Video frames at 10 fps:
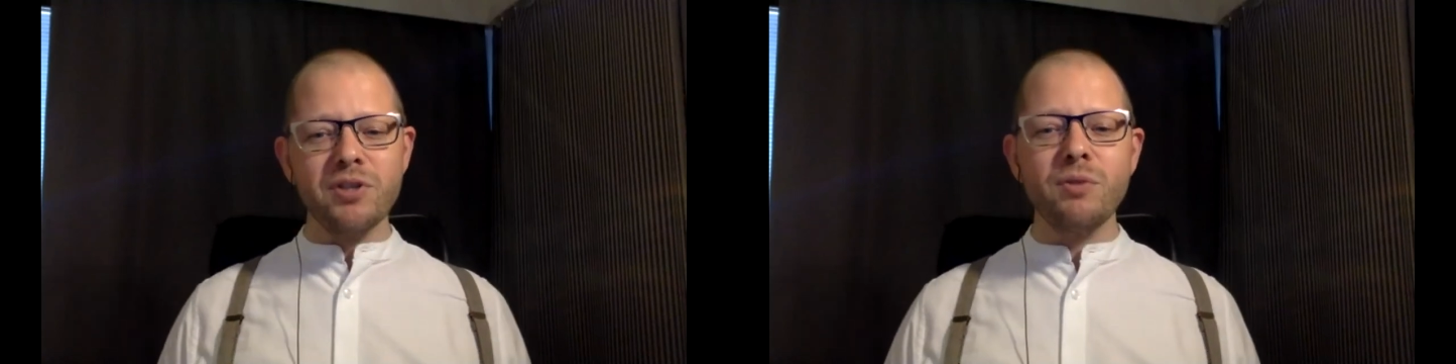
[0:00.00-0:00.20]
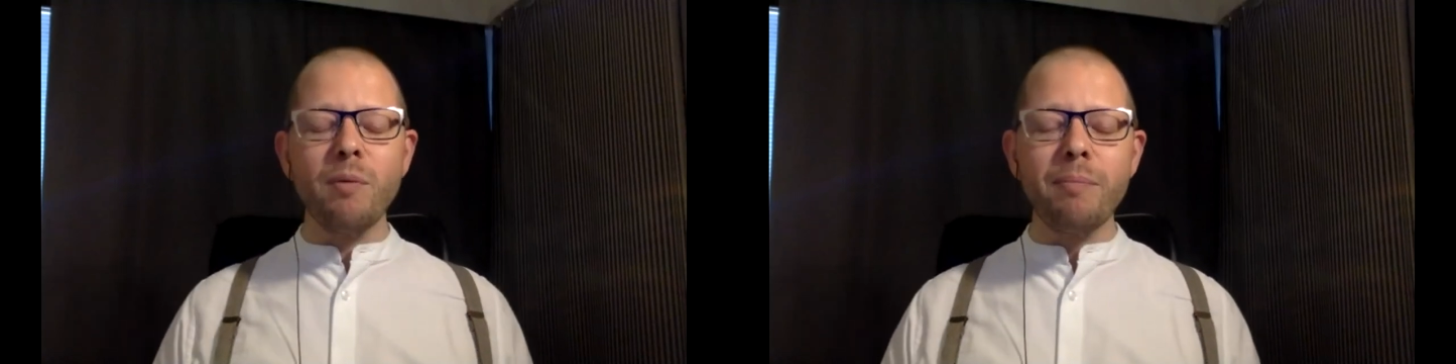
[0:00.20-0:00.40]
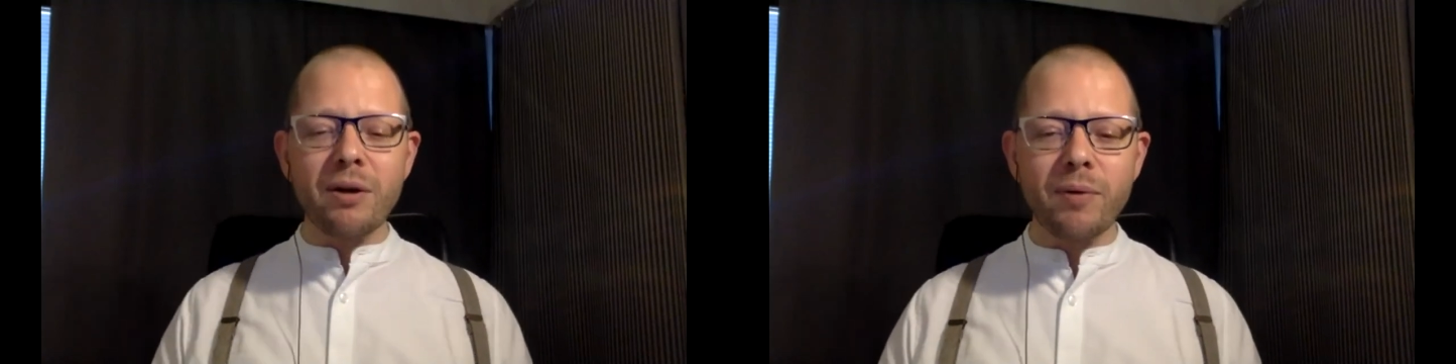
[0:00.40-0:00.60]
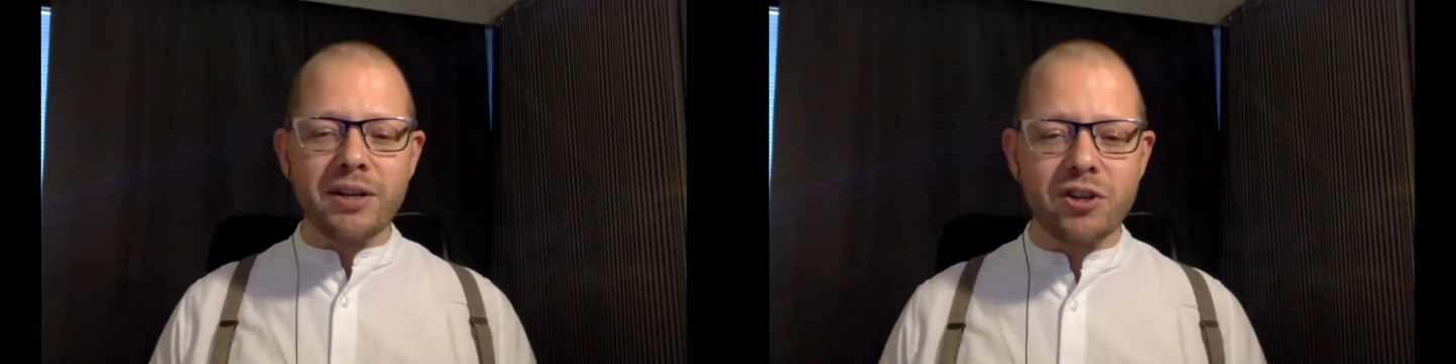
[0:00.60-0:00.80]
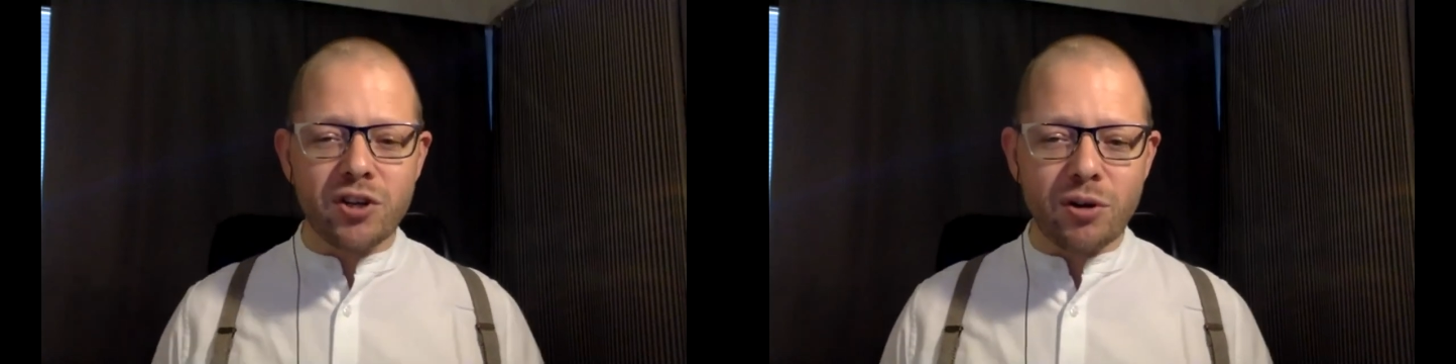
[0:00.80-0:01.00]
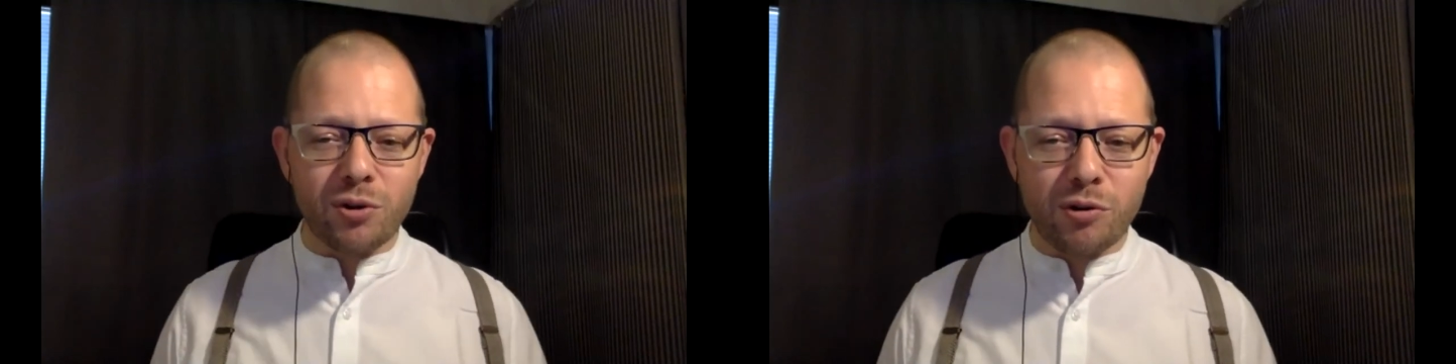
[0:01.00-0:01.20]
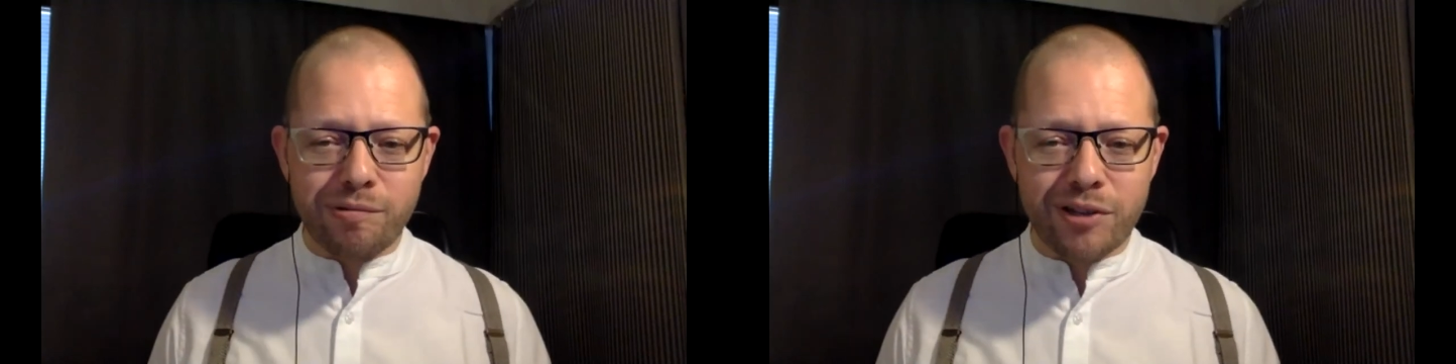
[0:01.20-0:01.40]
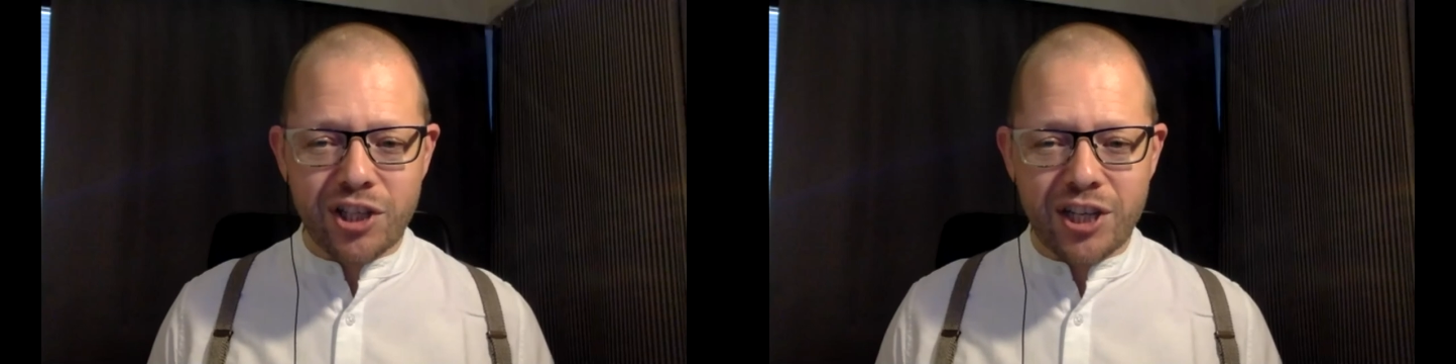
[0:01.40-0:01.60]
So what better way to show your
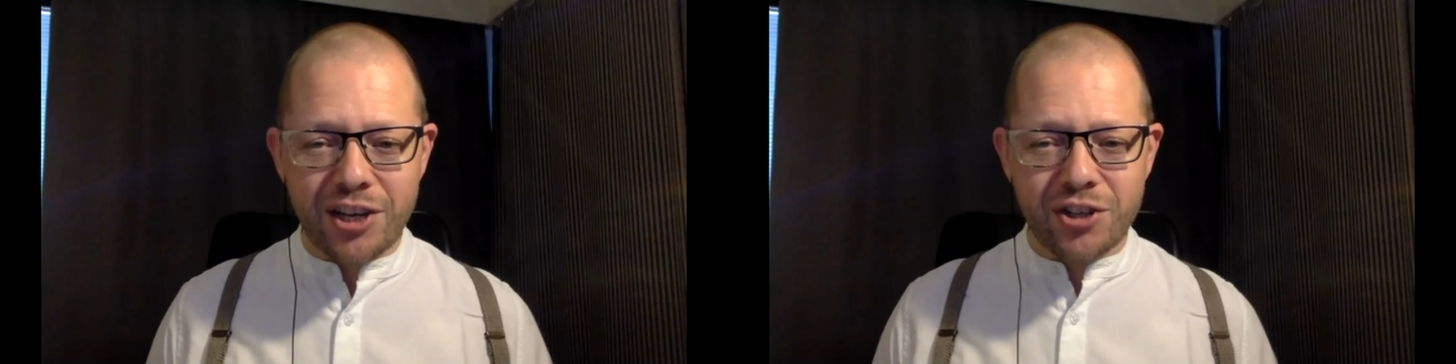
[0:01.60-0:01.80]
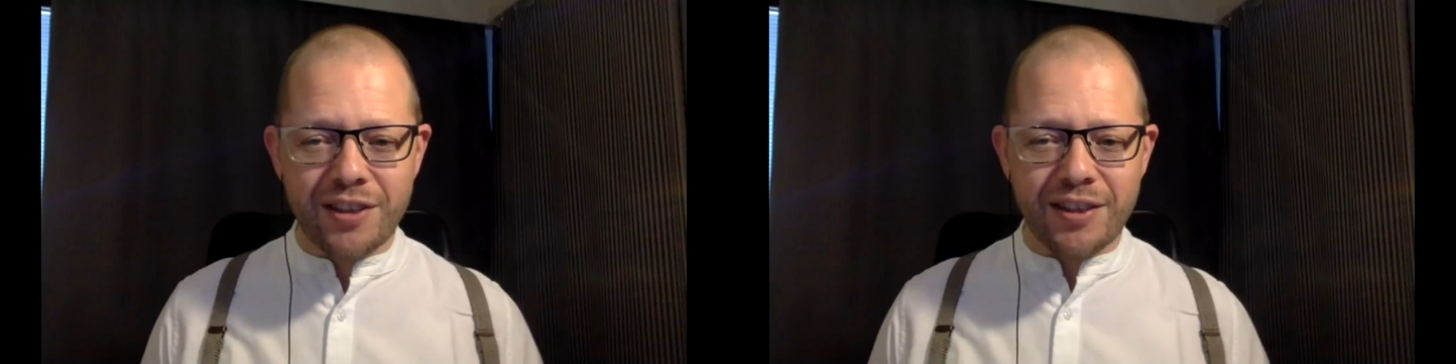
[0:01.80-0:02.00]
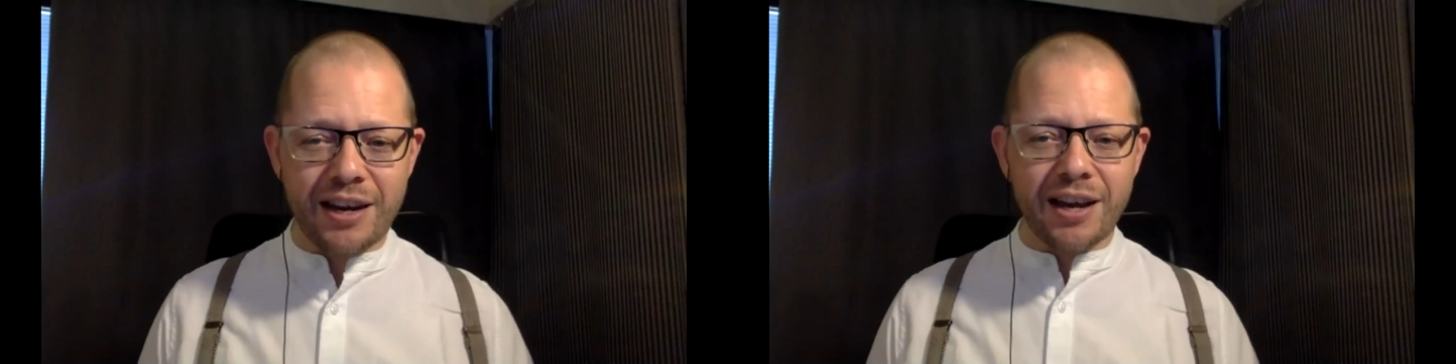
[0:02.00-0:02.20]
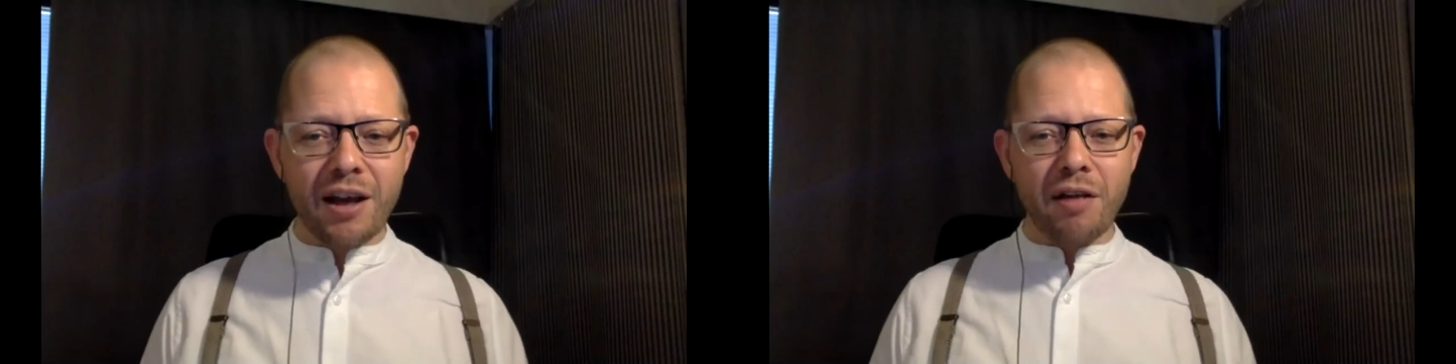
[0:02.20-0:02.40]
appreciation than